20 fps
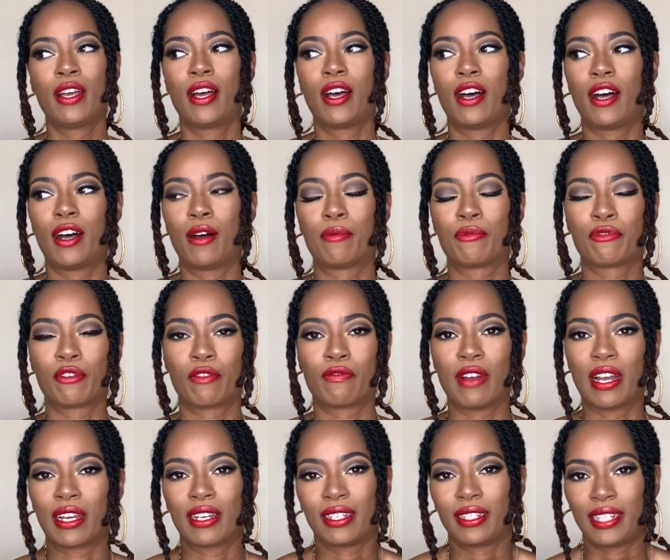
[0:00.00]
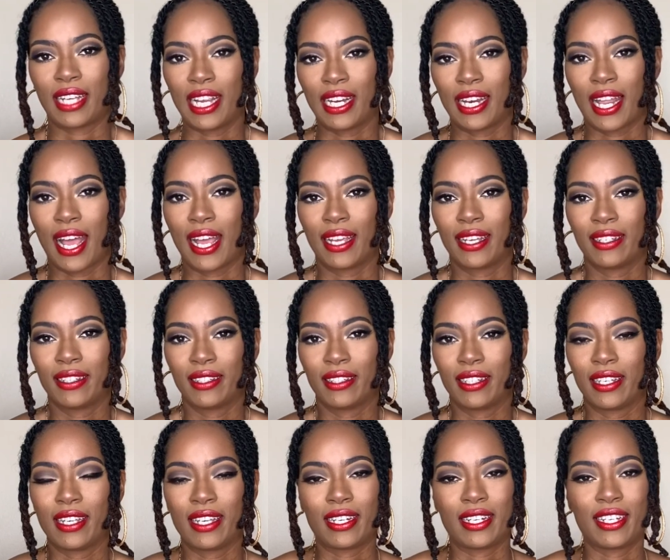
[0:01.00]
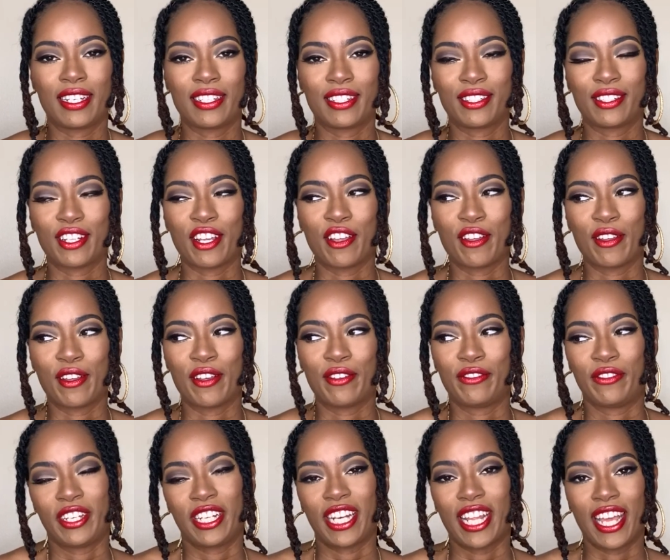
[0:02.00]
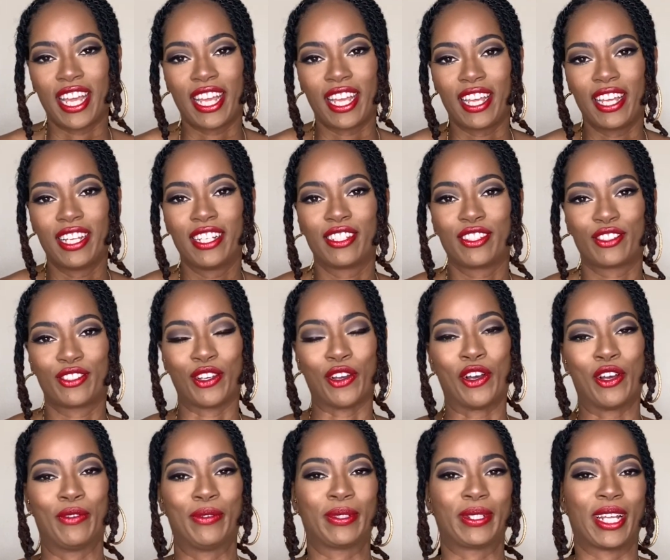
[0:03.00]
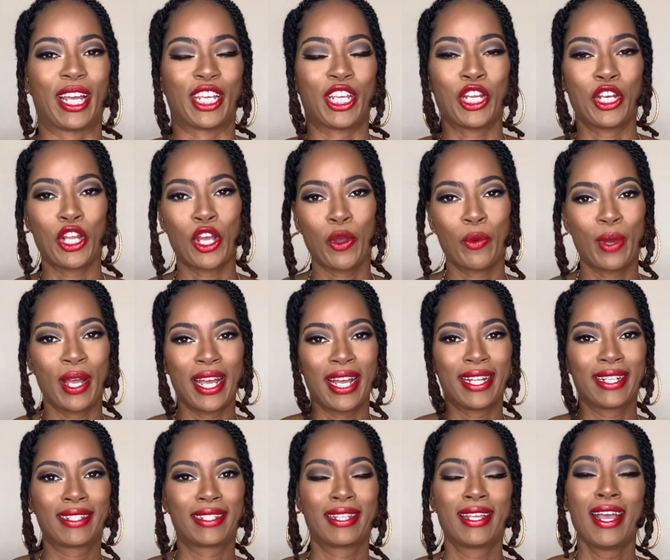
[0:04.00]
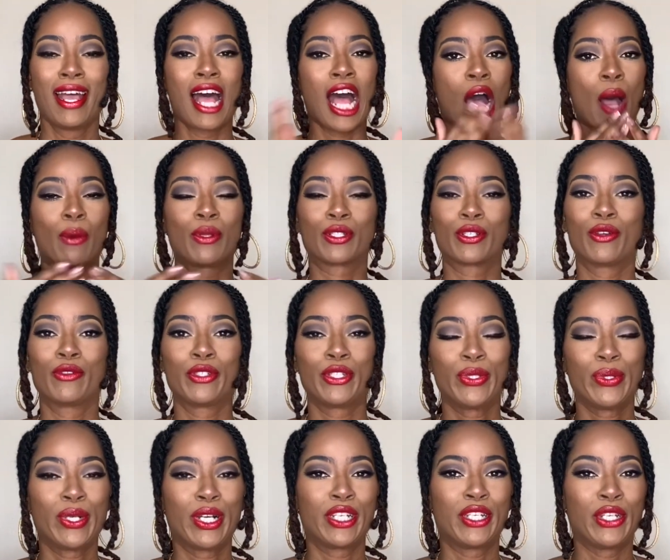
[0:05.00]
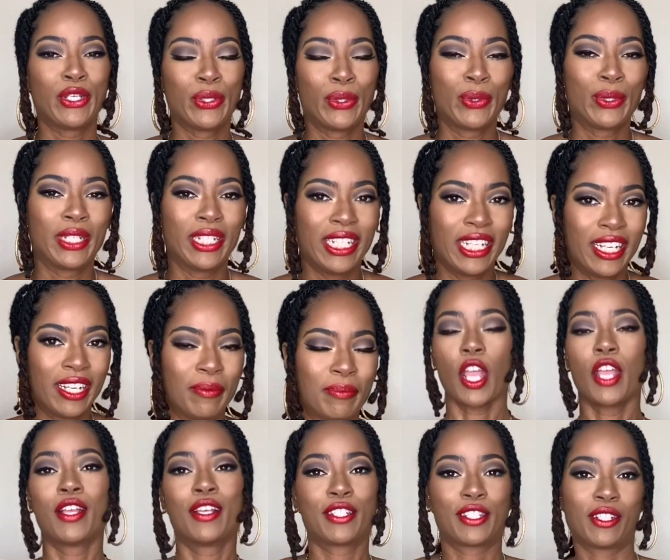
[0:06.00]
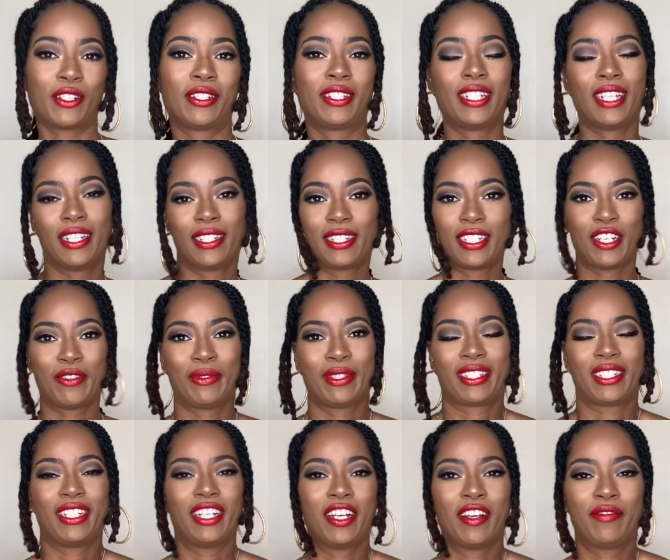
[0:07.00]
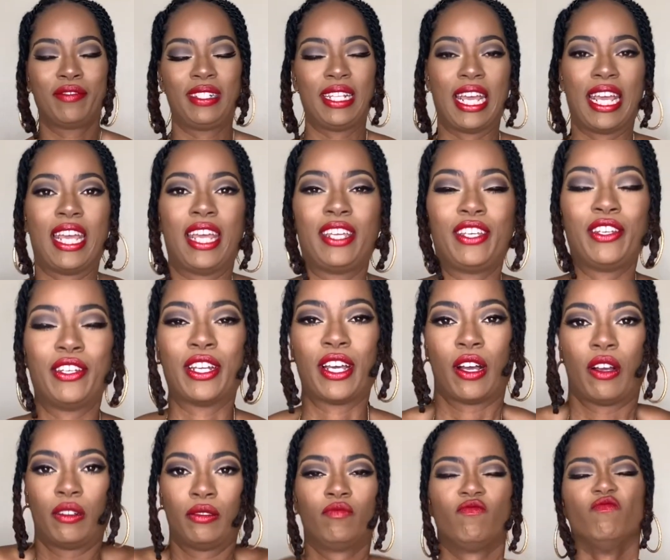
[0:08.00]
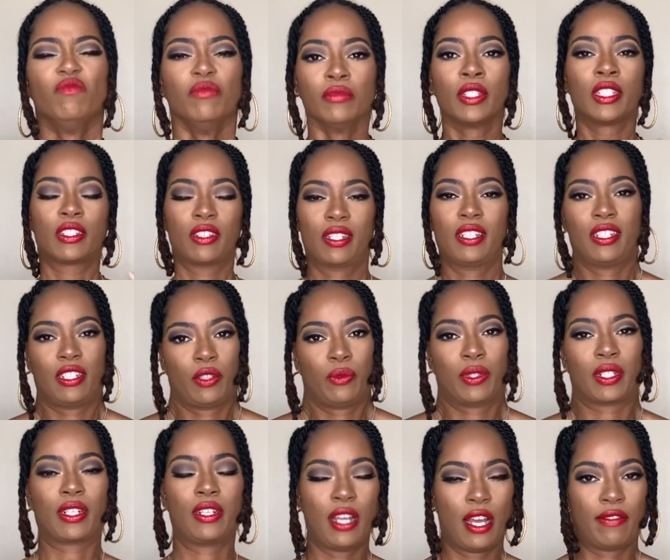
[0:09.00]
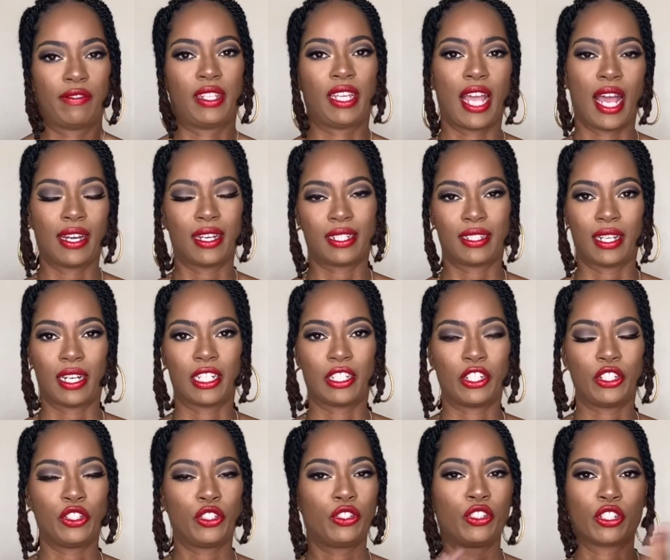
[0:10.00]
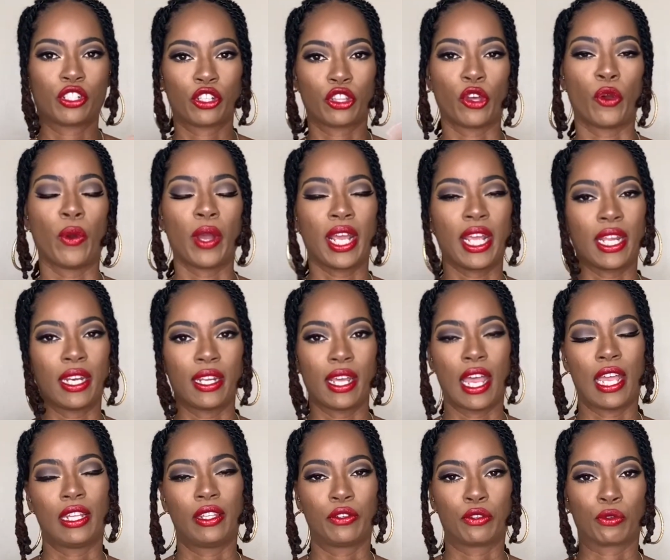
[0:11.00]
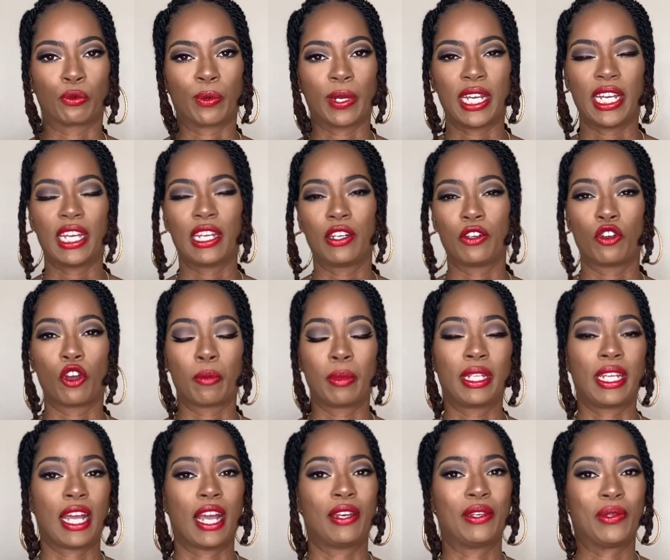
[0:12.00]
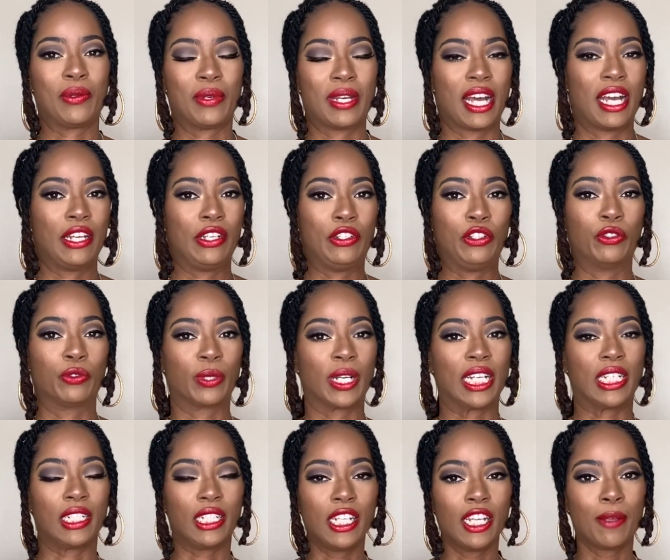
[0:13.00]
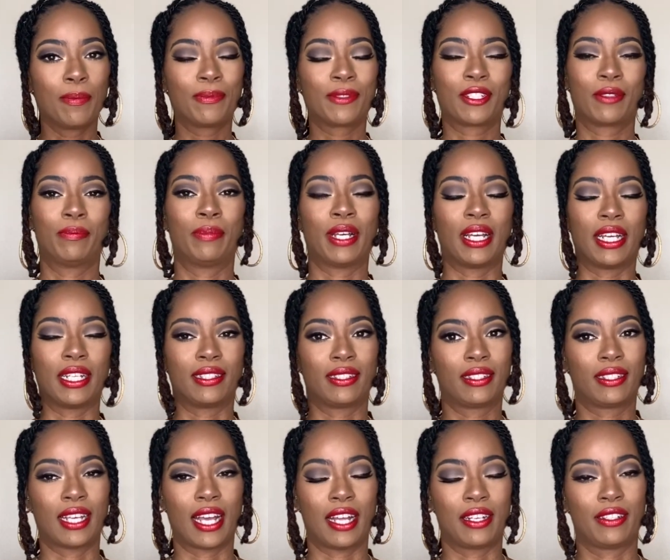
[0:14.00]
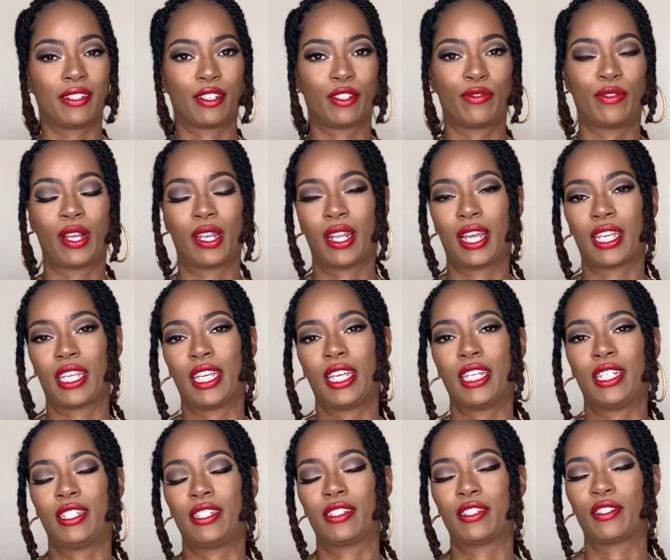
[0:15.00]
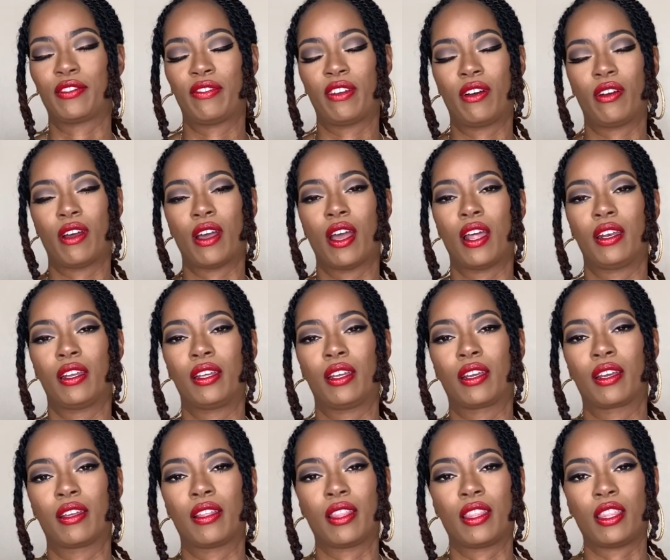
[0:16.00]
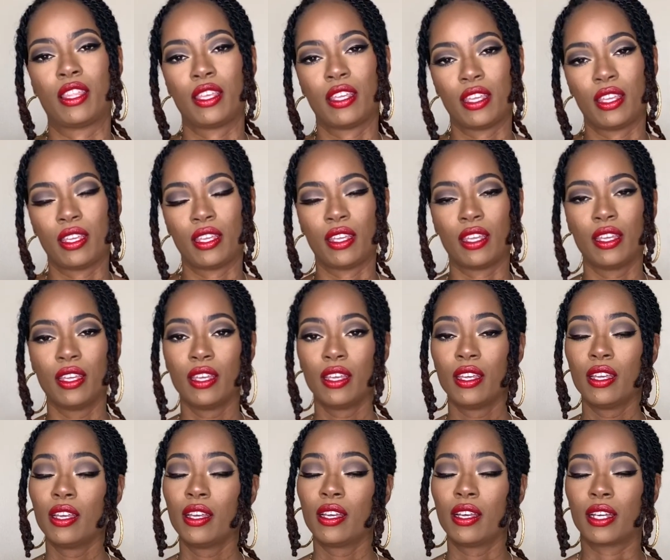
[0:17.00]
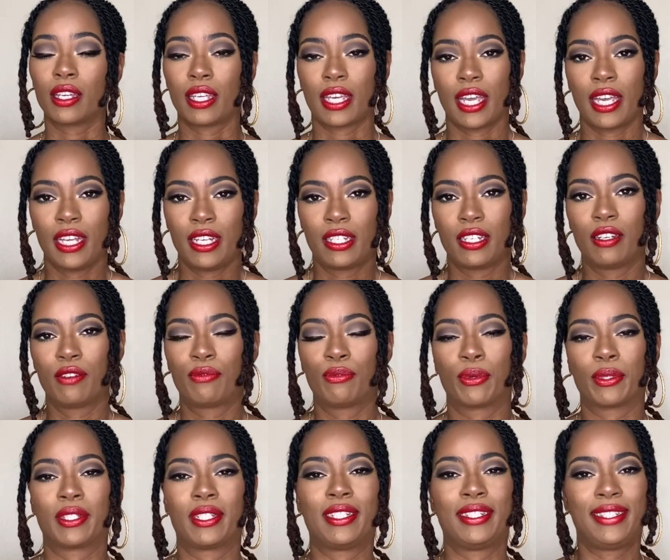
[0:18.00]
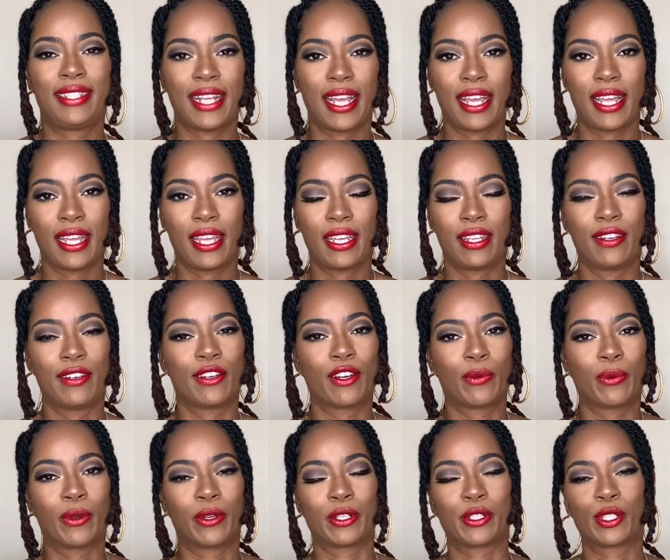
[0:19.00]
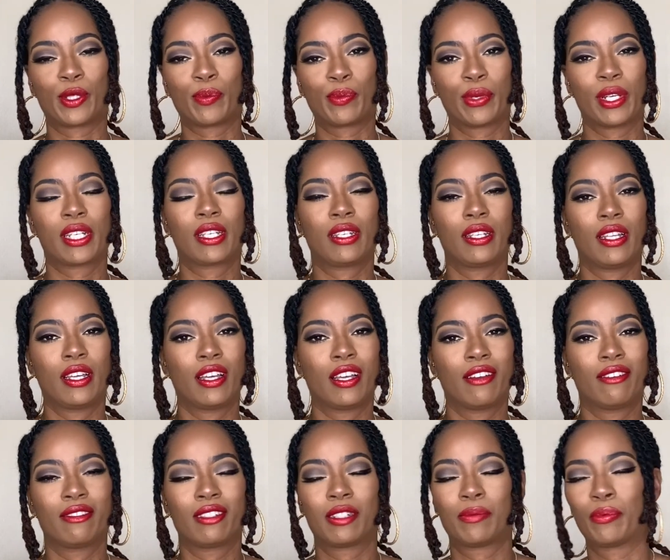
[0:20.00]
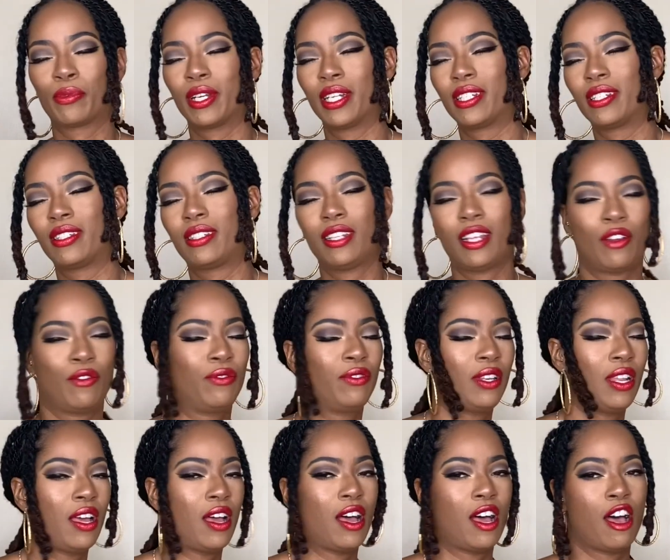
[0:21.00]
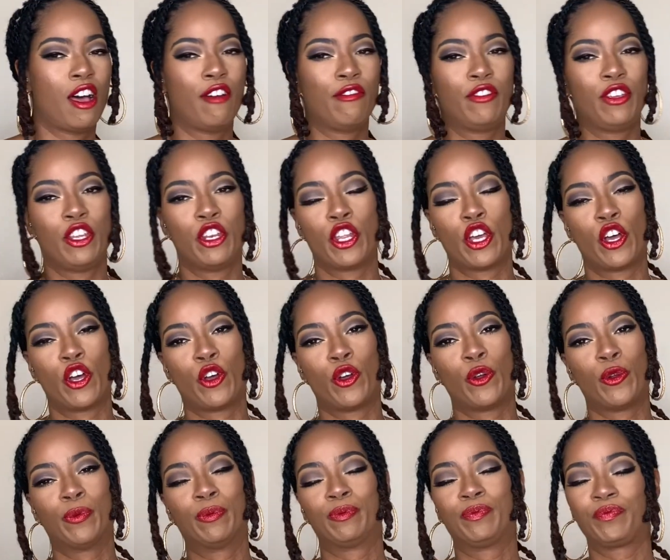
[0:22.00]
for a regular date night. It is a V-Day, so I was like, you know what, I was gonna do a nude lip. So since it was love day, you know, I decided to just throw in a little red. Normally I do not do red lips, but I just felt like it just felt under the occasion for today. You know, we're gonna spread love, spread self-love, you know.